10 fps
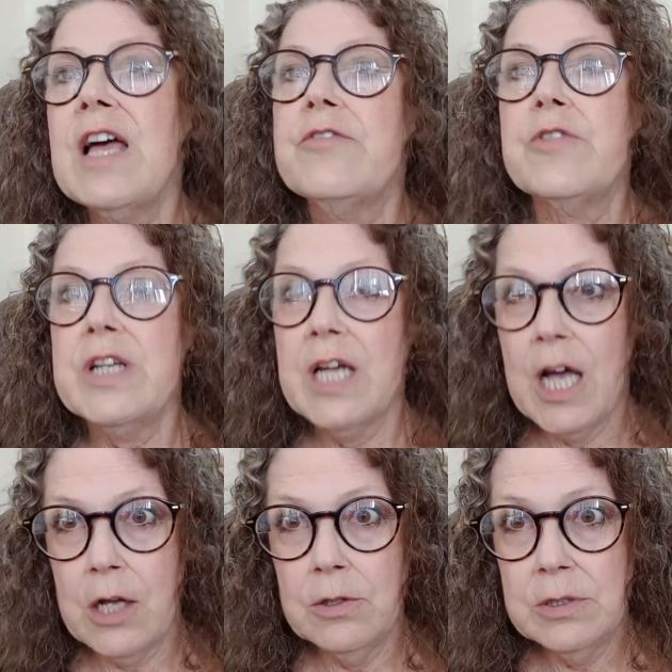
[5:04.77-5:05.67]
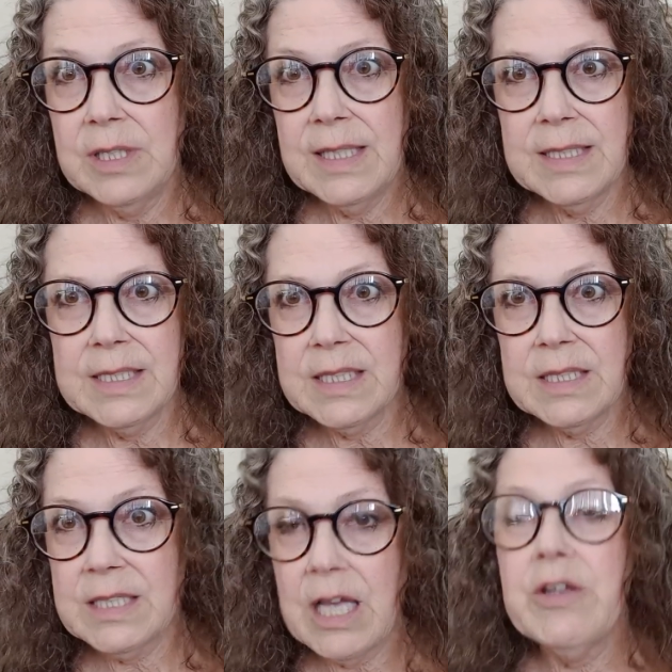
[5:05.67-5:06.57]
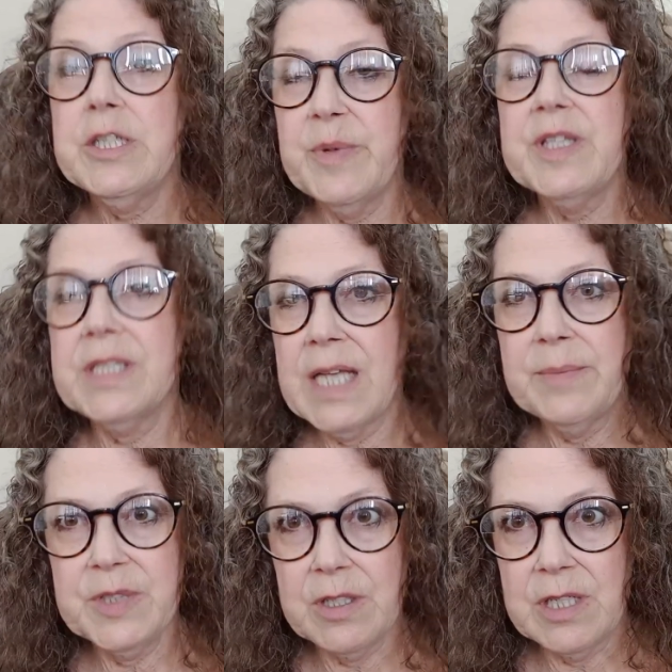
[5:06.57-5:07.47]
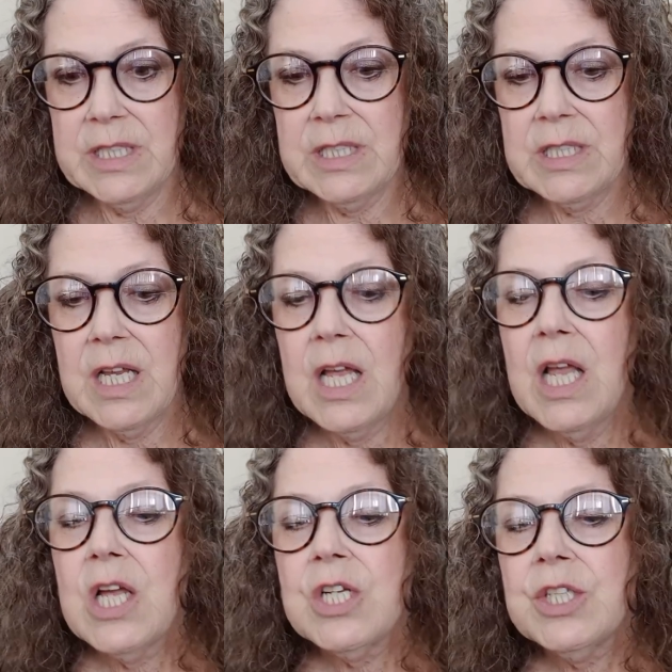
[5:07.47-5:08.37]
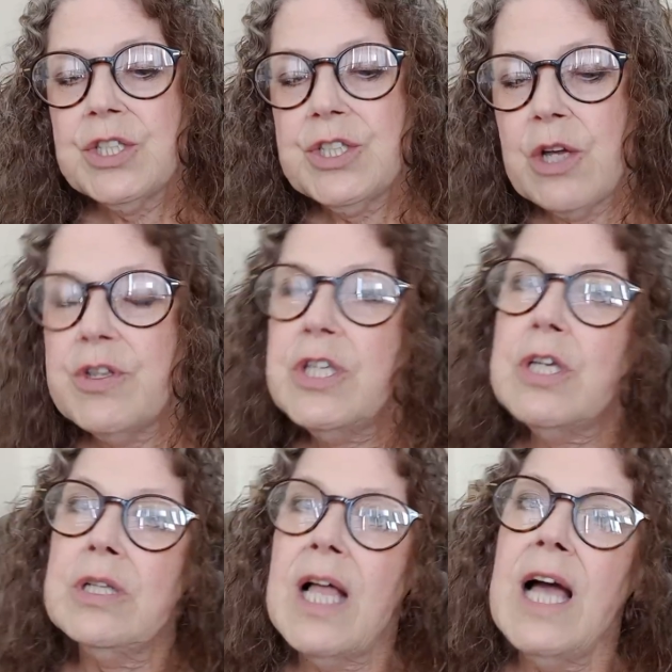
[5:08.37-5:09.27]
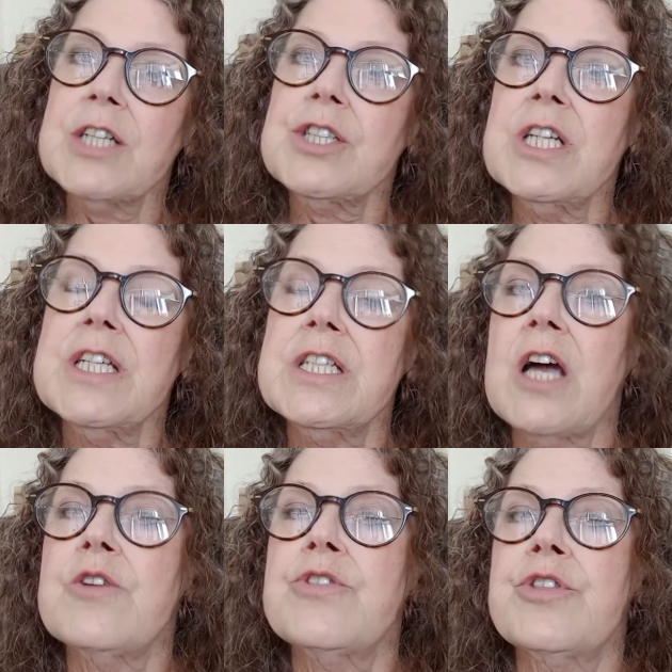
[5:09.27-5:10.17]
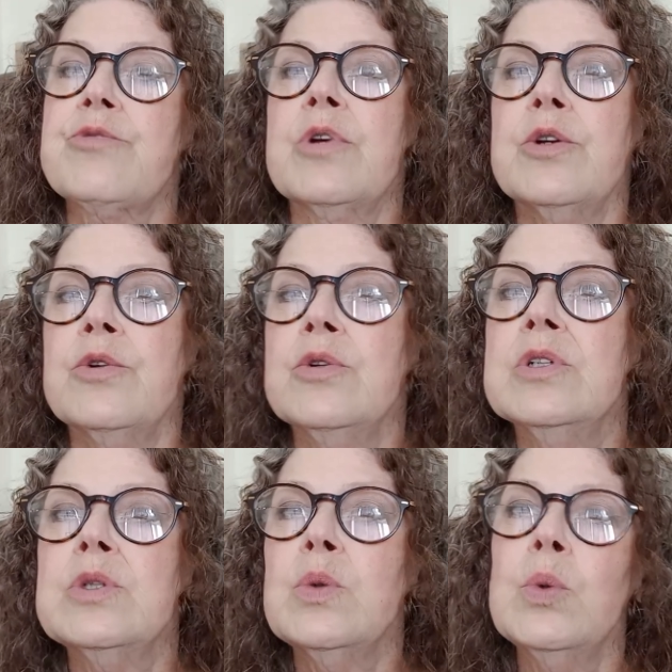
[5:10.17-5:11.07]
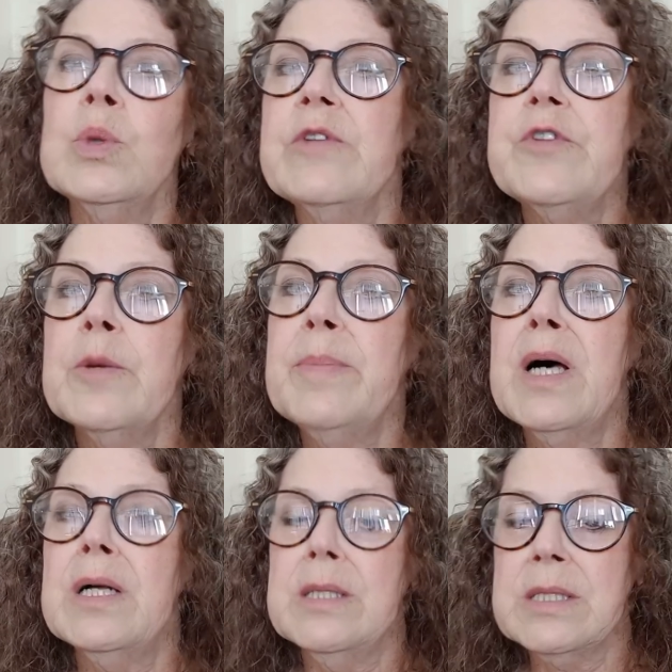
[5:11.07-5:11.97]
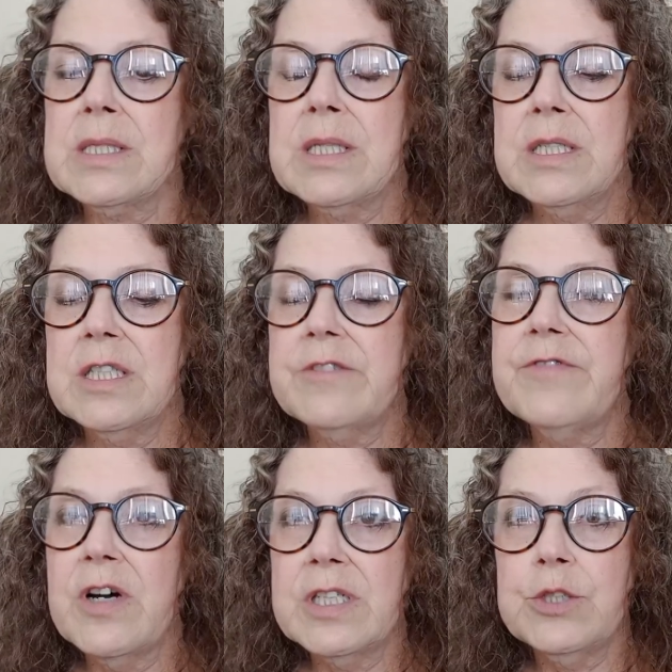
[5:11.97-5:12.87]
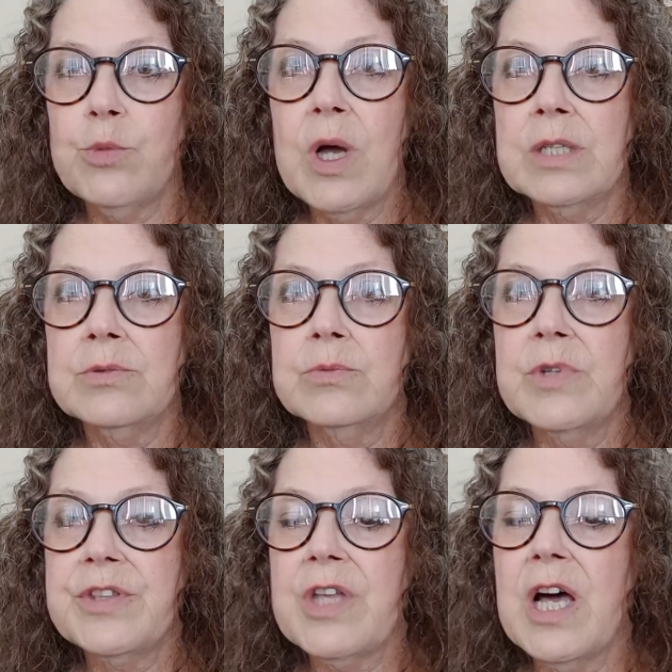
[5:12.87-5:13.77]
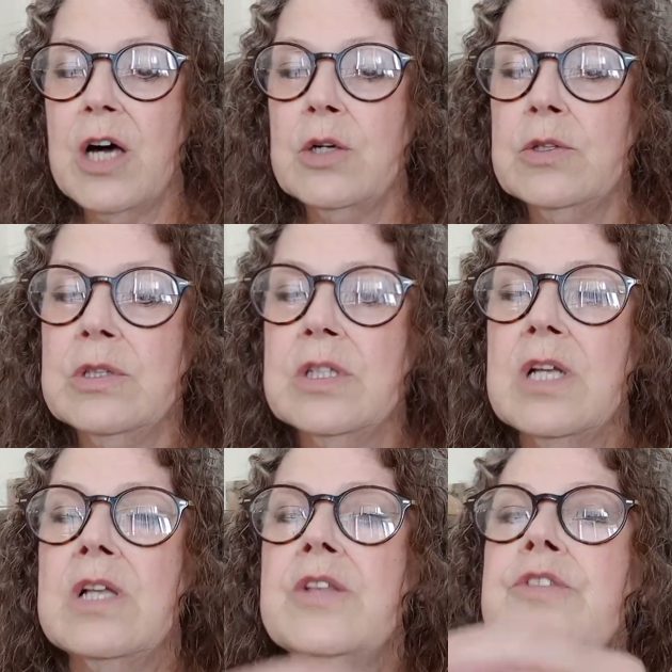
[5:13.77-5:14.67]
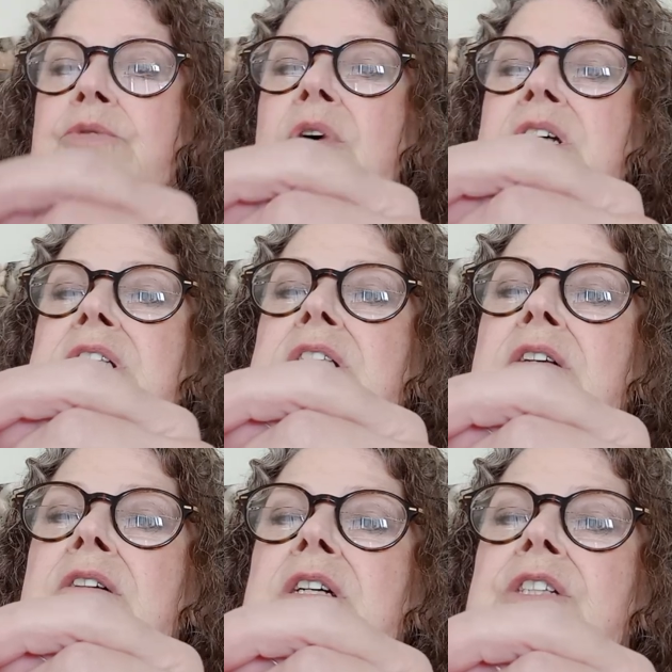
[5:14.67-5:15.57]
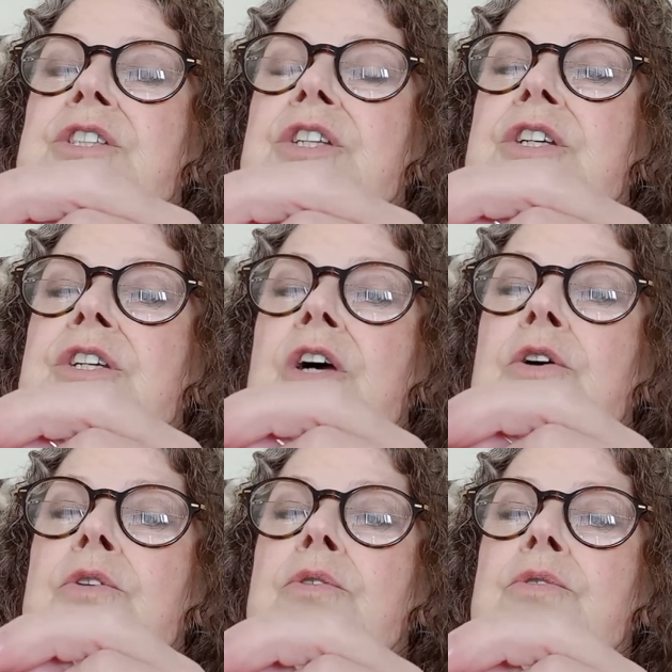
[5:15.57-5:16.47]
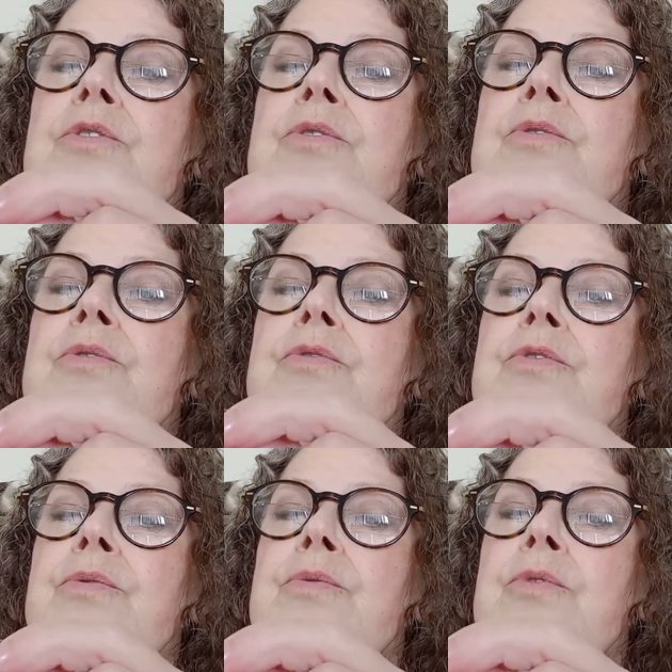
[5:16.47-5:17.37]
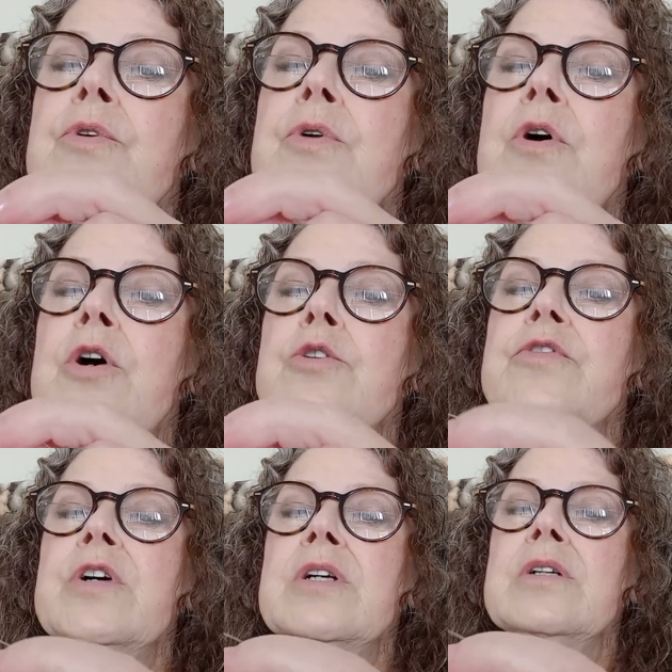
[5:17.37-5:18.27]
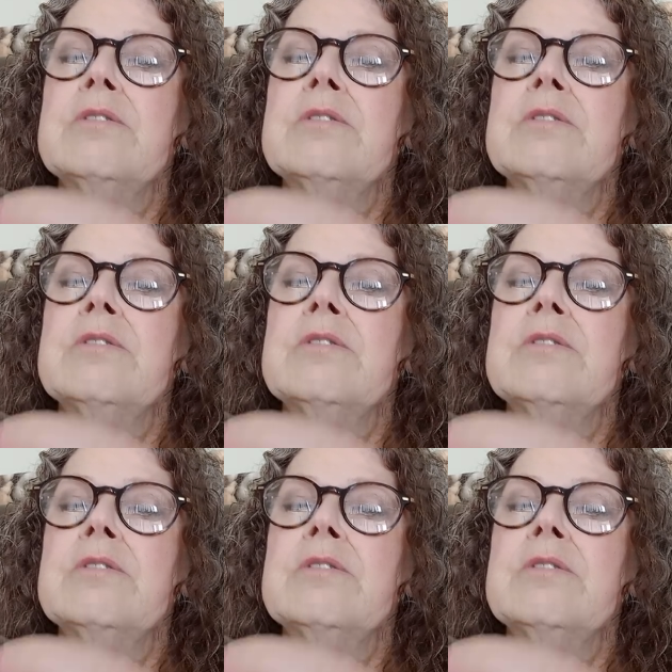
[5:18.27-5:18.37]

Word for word: every hole is going to be the same size. So you'll actually go through all of your pearls to find one with the hole the right size to go over.